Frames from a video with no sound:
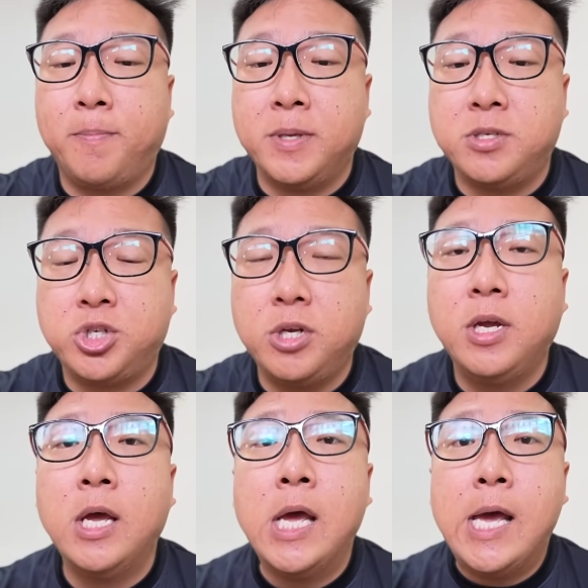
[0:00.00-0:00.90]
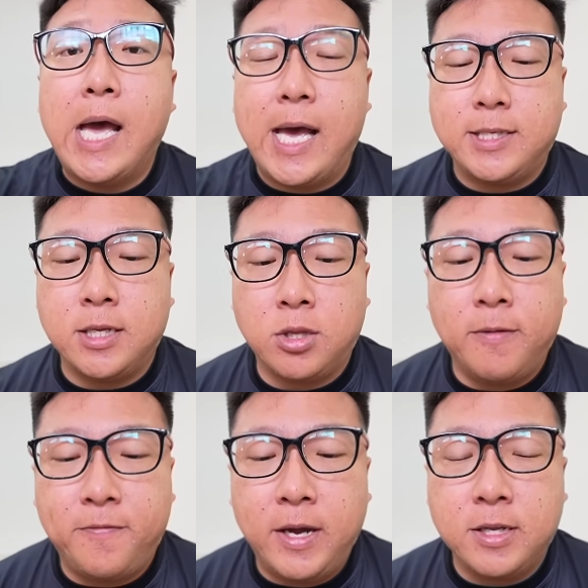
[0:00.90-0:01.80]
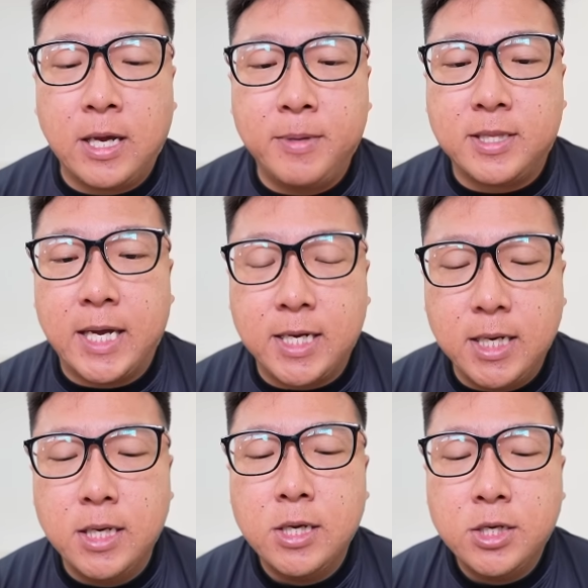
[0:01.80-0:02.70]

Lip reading: position as the top fire type attacker.